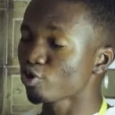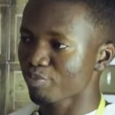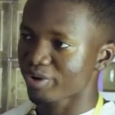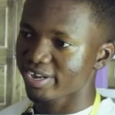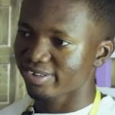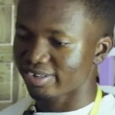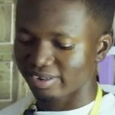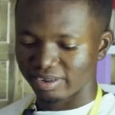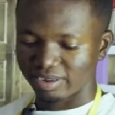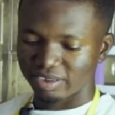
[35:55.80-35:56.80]
your
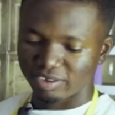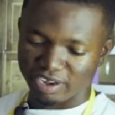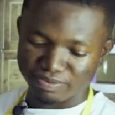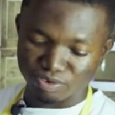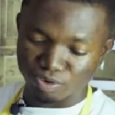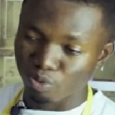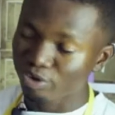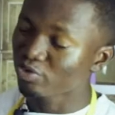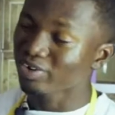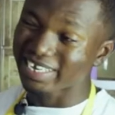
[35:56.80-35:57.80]
passion, you have to know
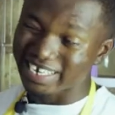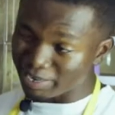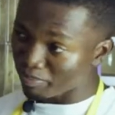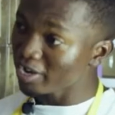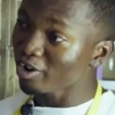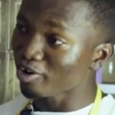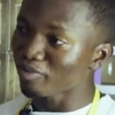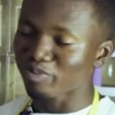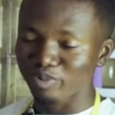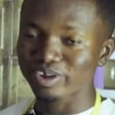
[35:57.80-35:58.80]
what you deeply
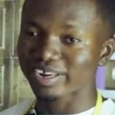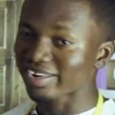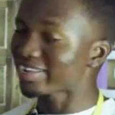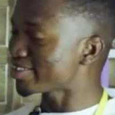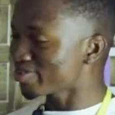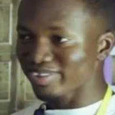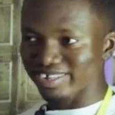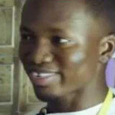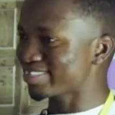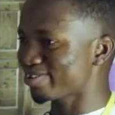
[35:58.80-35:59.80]
love. It's not
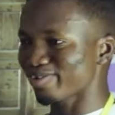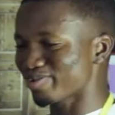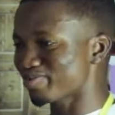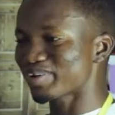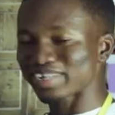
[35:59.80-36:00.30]
just a shadow love,